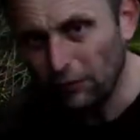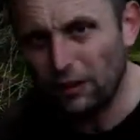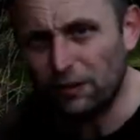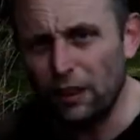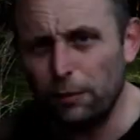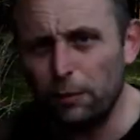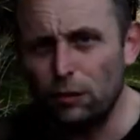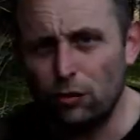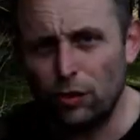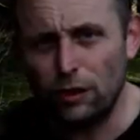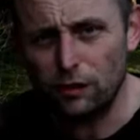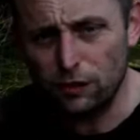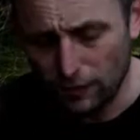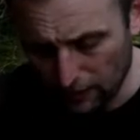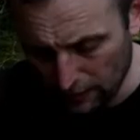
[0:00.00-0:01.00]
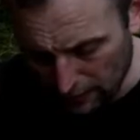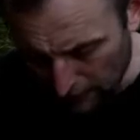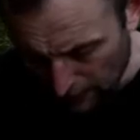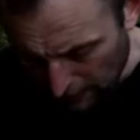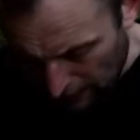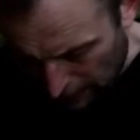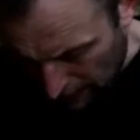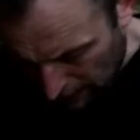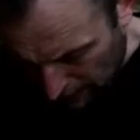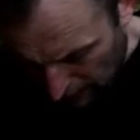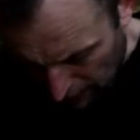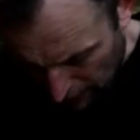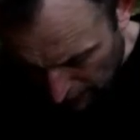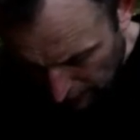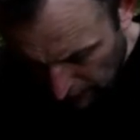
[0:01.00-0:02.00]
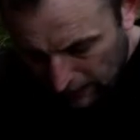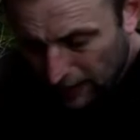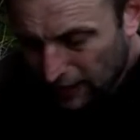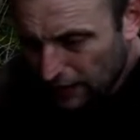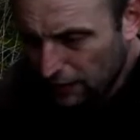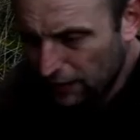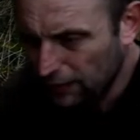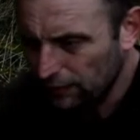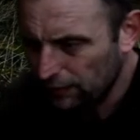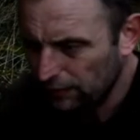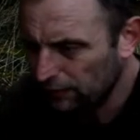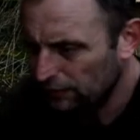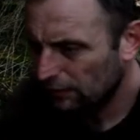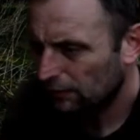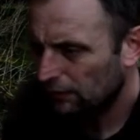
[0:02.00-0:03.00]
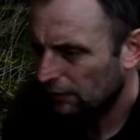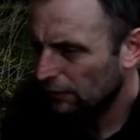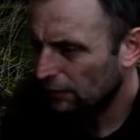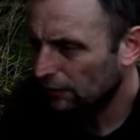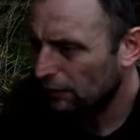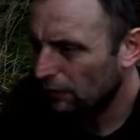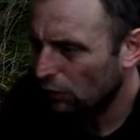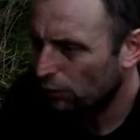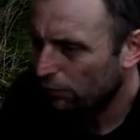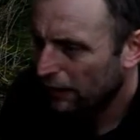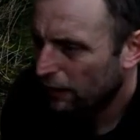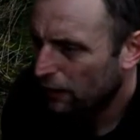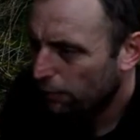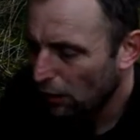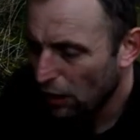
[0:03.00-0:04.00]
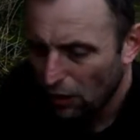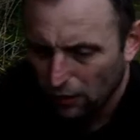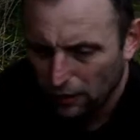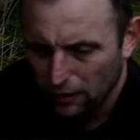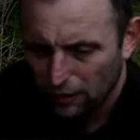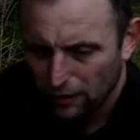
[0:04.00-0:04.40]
topping trees, and the guy who made the blog,